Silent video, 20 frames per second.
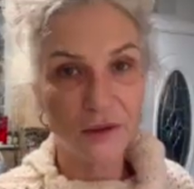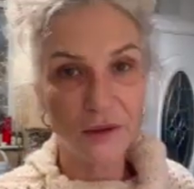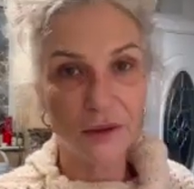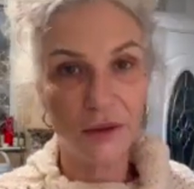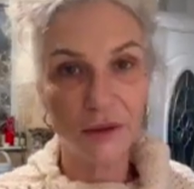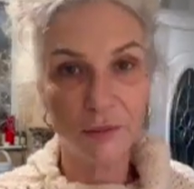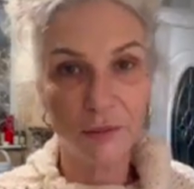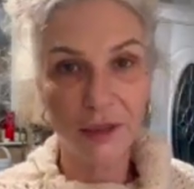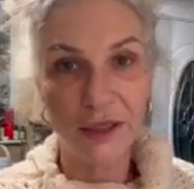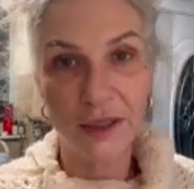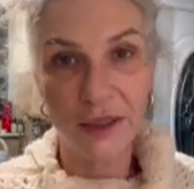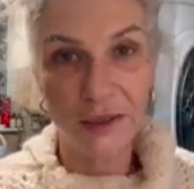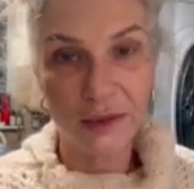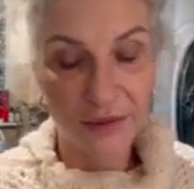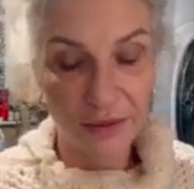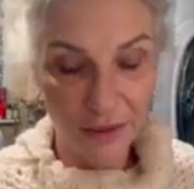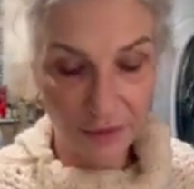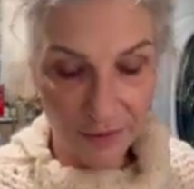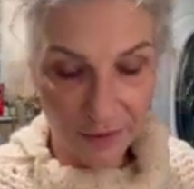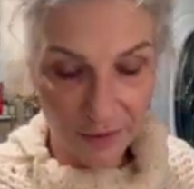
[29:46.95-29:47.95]
our
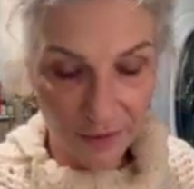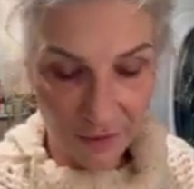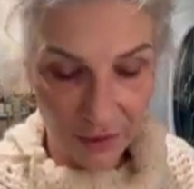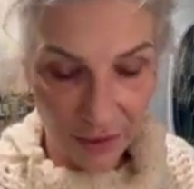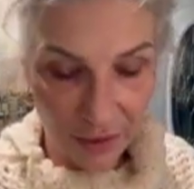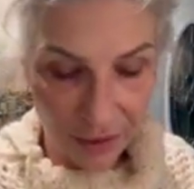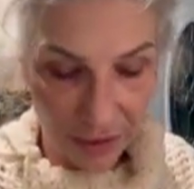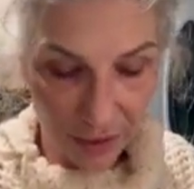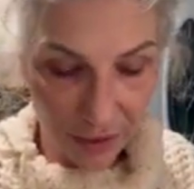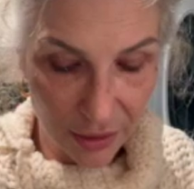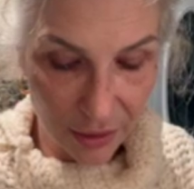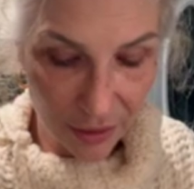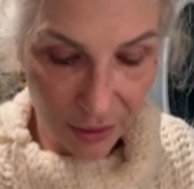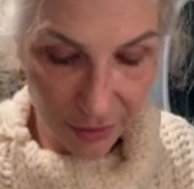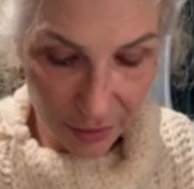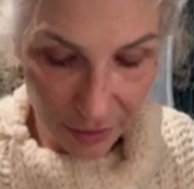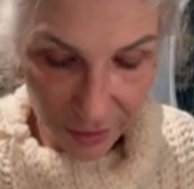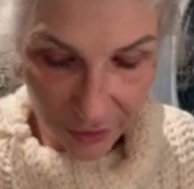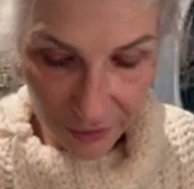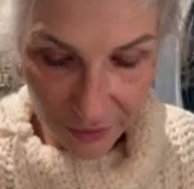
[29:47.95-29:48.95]
plastics,
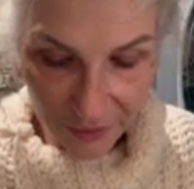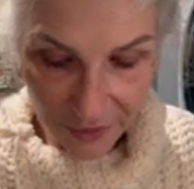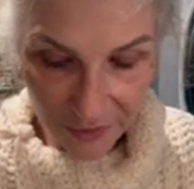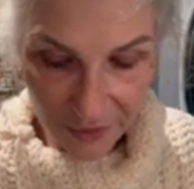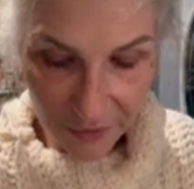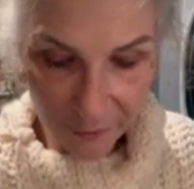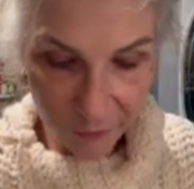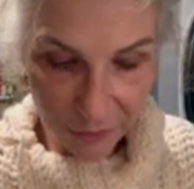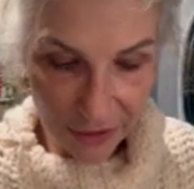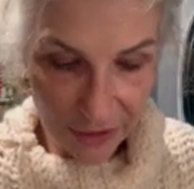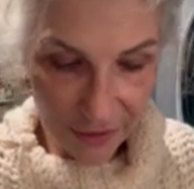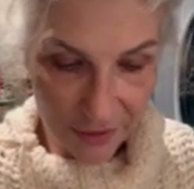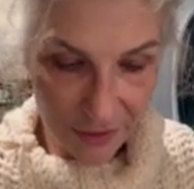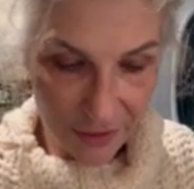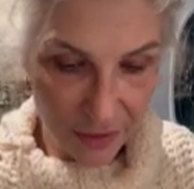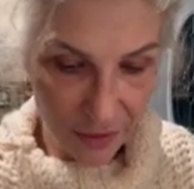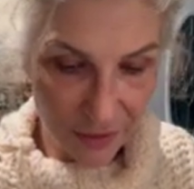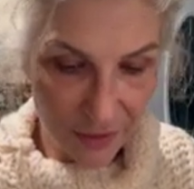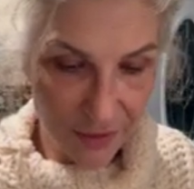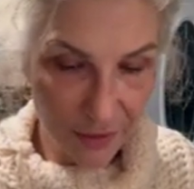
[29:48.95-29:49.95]
our uses of
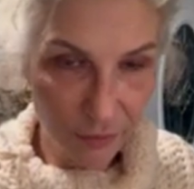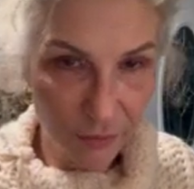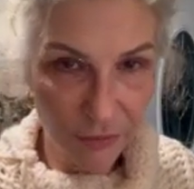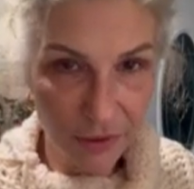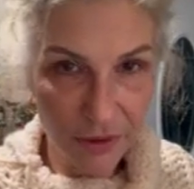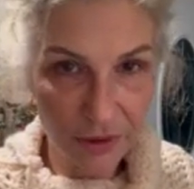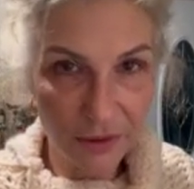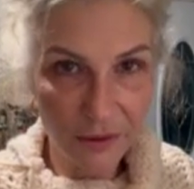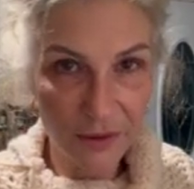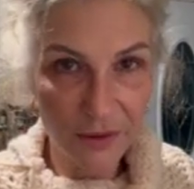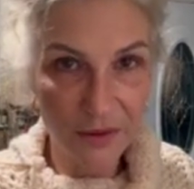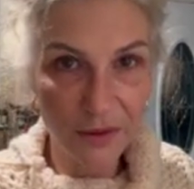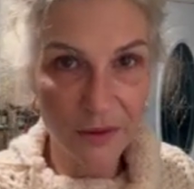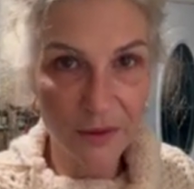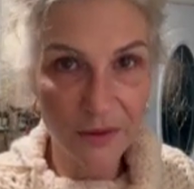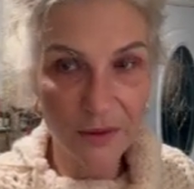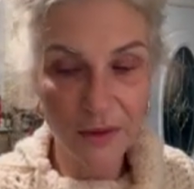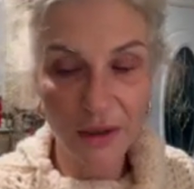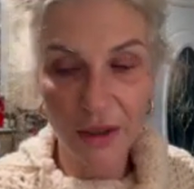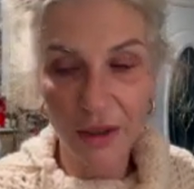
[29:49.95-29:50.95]
plastics. It
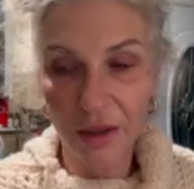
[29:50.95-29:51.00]
reduces,